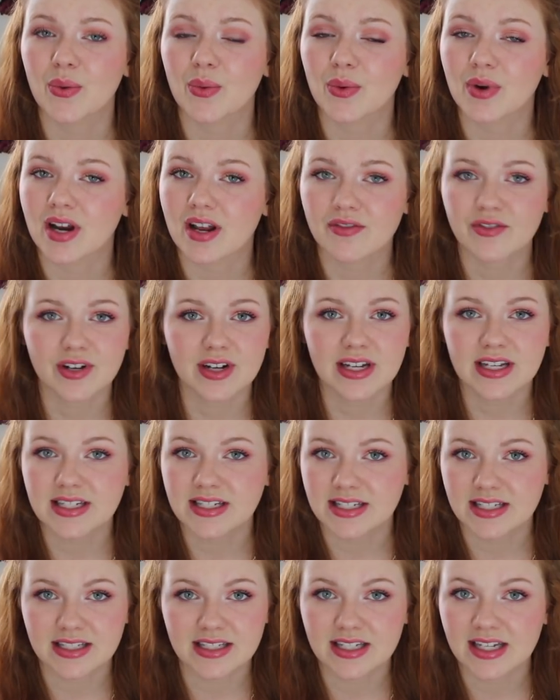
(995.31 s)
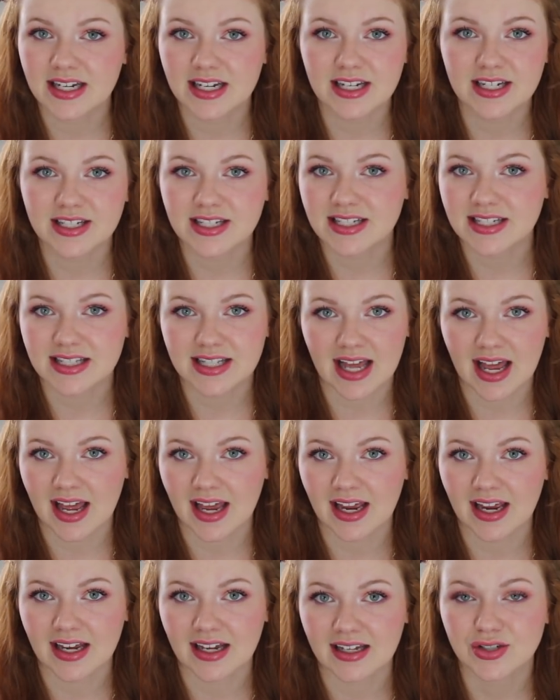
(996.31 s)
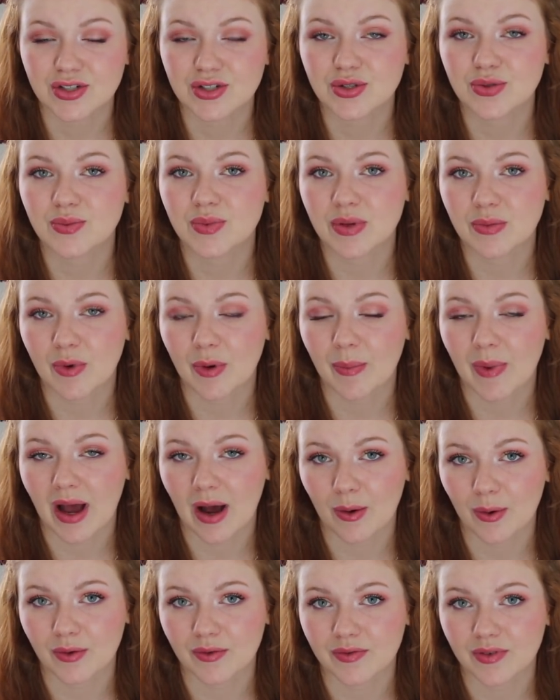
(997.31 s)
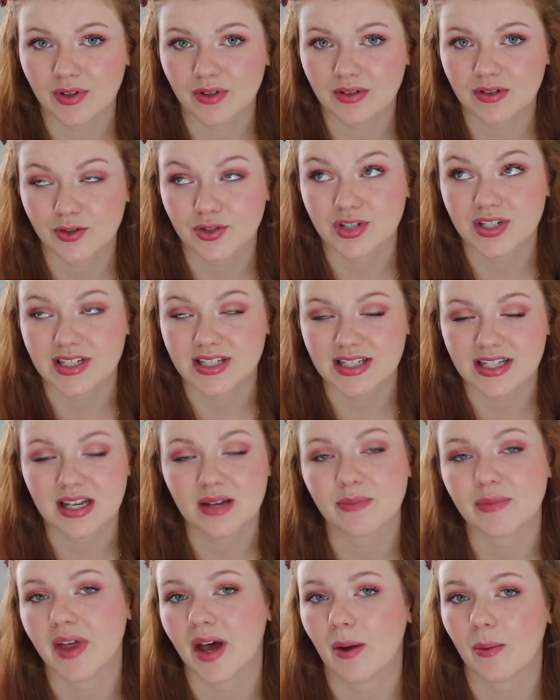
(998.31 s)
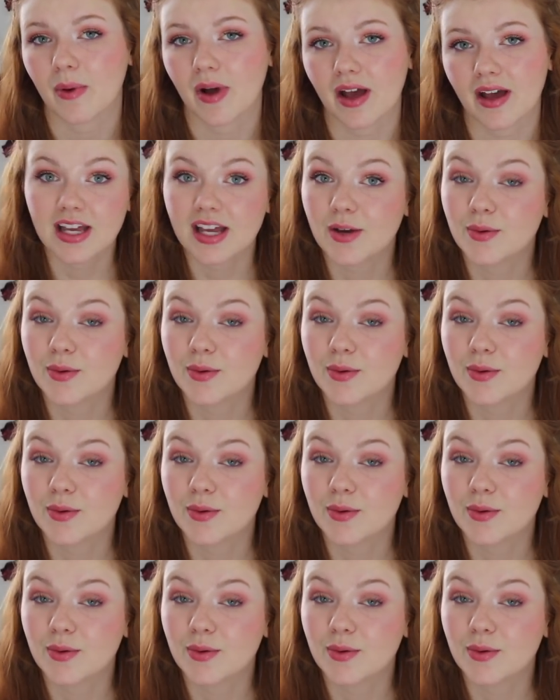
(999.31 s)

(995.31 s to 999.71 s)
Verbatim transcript: whatever he needed to say to be more powerful or to seem that way.